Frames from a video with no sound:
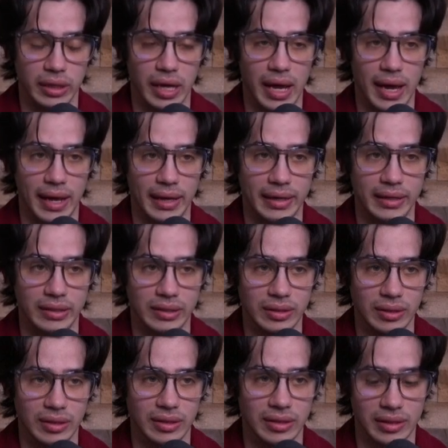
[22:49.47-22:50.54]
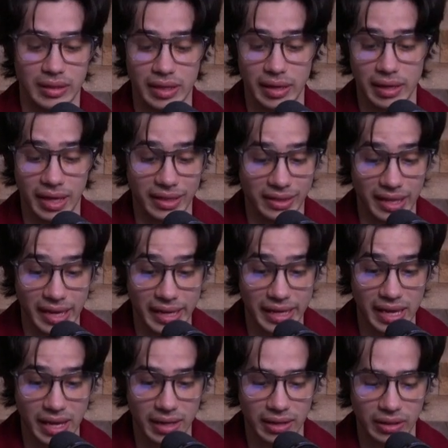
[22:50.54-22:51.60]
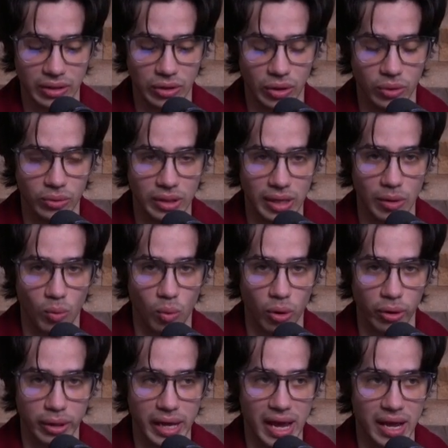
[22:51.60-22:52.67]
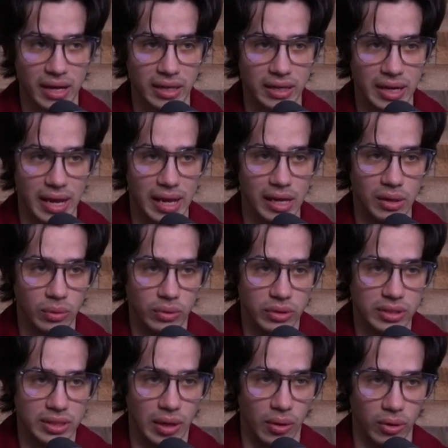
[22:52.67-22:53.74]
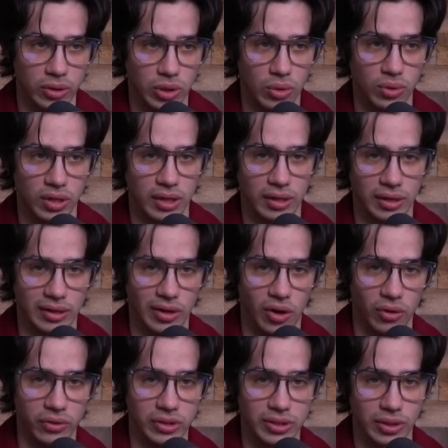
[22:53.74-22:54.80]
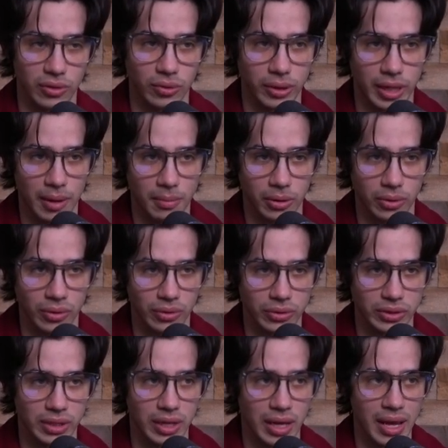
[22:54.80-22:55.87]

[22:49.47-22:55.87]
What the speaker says: And they again, they work hand in hand with serotonin and all these other chemicals.